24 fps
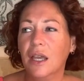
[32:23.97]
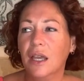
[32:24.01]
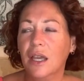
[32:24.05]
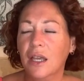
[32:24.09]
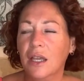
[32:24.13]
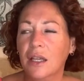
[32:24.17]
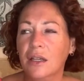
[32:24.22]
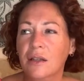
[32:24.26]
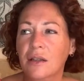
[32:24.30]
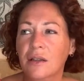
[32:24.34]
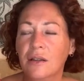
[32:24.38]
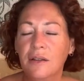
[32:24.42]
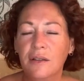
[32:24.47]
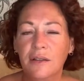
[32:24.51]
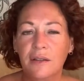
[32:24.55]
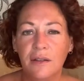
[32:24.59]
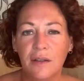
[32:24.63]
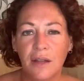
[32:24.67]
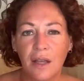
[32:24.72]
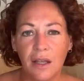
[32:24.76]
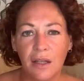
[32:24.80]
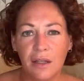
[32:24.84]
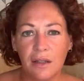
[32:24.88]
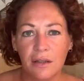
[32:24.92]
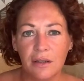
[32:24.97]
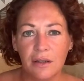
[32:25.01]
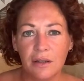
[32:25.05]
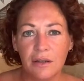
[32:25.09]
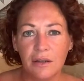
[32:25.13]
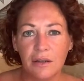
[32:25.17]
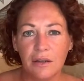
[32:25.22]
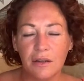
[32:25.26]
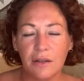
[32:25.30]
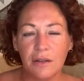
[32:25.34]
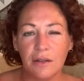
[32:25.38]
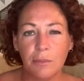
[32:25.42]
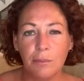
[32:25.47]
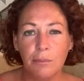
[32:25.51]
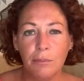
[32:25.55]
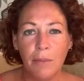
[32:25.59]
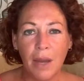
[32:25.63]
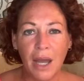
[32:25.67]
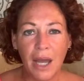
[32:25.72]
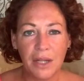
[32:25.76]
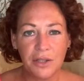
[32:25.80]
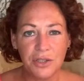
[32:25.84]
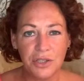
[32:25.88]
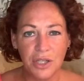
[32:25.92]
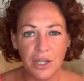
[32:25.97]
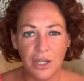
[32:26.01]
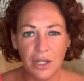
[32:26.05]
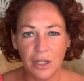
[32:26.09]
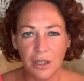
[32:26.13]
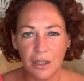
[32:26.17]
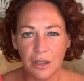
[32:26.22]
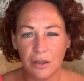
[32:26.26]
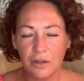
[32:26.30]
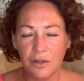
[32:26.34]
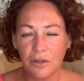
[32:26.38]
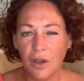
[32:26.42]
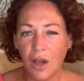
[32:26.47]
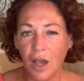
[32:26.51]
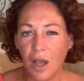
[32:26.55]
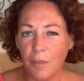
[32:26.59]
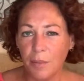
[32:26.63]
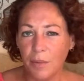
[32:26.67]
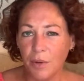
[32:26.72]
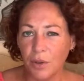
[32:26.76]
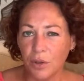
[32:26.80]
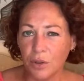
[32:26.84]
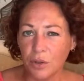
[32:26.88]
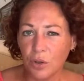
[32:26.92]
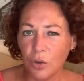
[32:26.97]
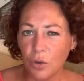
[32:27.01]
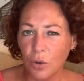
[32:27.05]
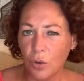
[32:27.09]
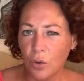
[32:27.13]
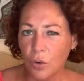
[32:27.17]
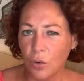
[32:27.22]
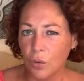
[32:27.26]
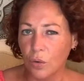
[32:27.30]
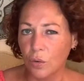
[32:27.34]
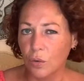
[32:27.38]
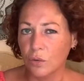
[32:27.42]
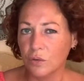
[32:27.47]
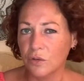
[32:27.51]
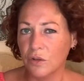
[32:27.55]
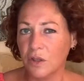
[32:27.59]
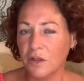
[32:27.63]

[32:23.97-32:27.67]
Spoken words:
incense magic type accord.